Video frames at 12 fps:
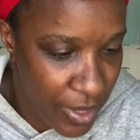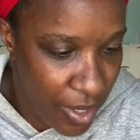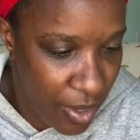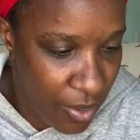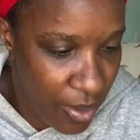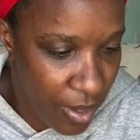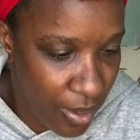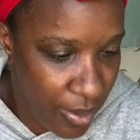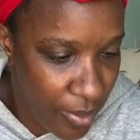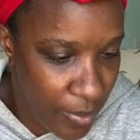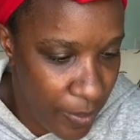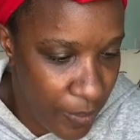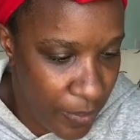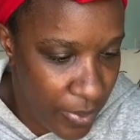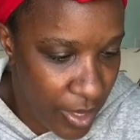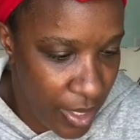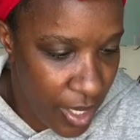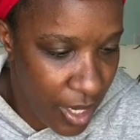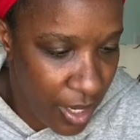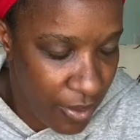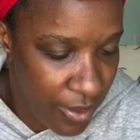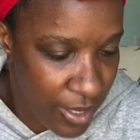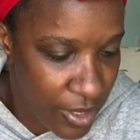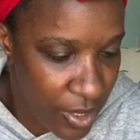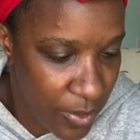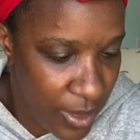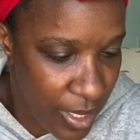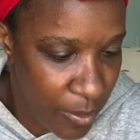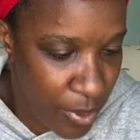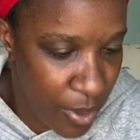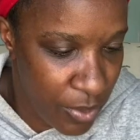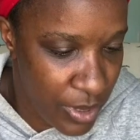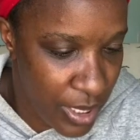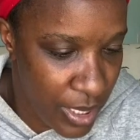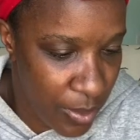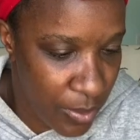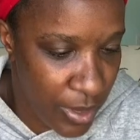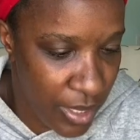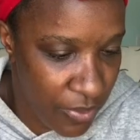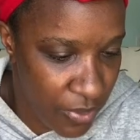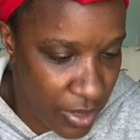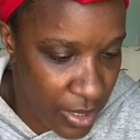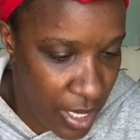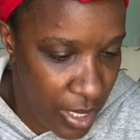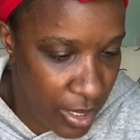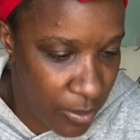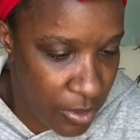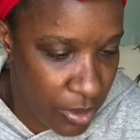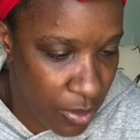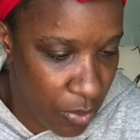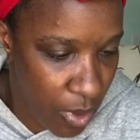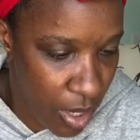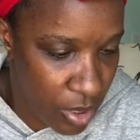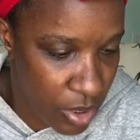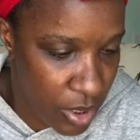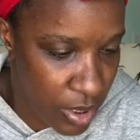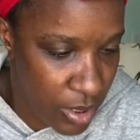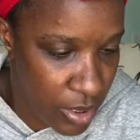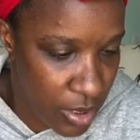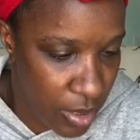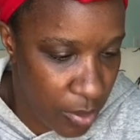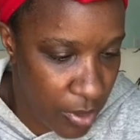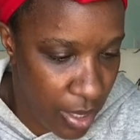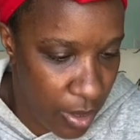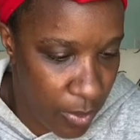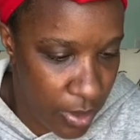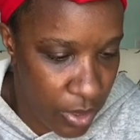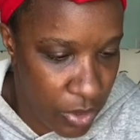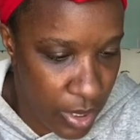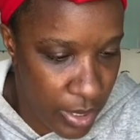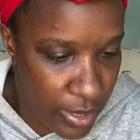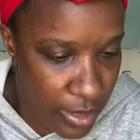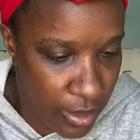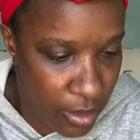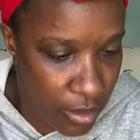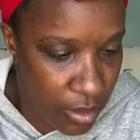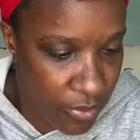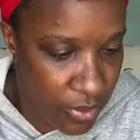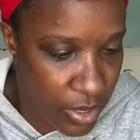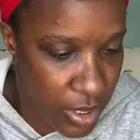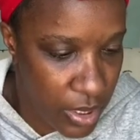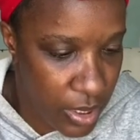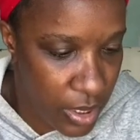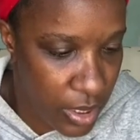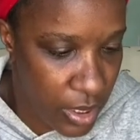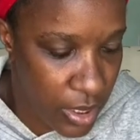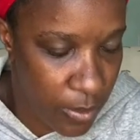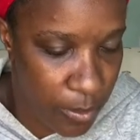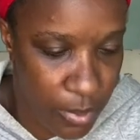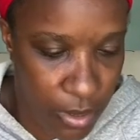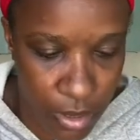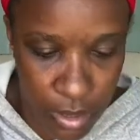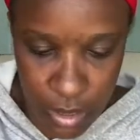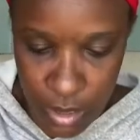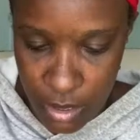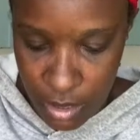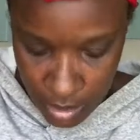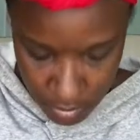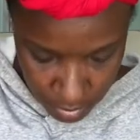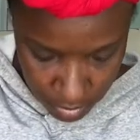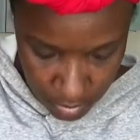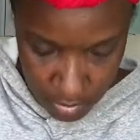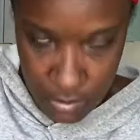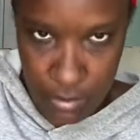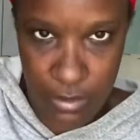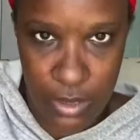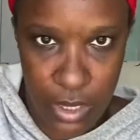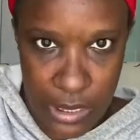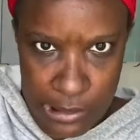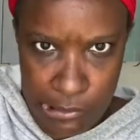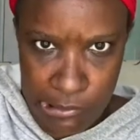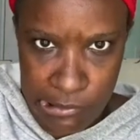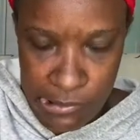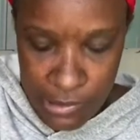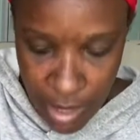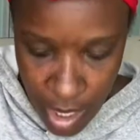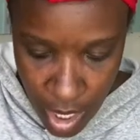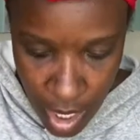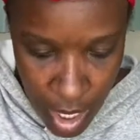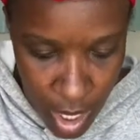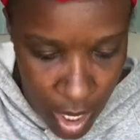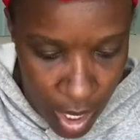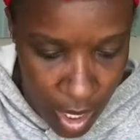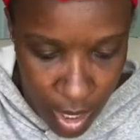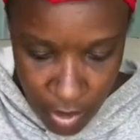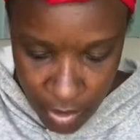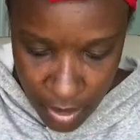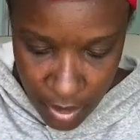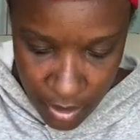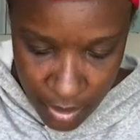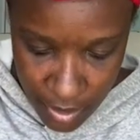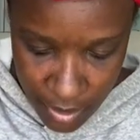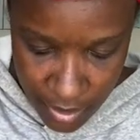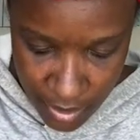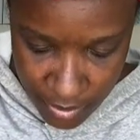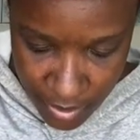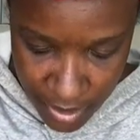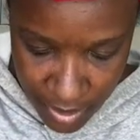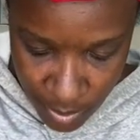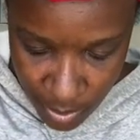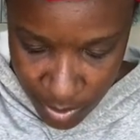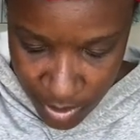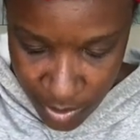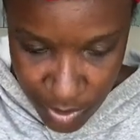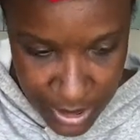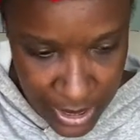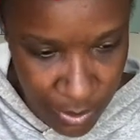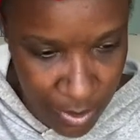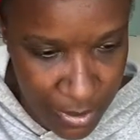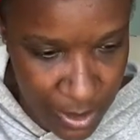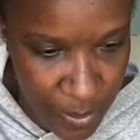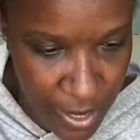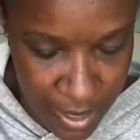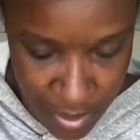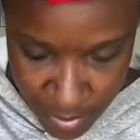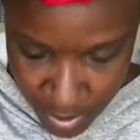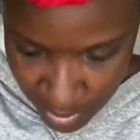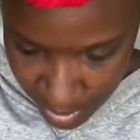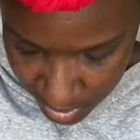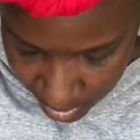Okay. All right, so we got a pro tip. Great for styling in between washes. Apply on wet or dry hair for the sleek look. Sorry. Okay. All right, well, we're going to see what Miss Pattern Beauty is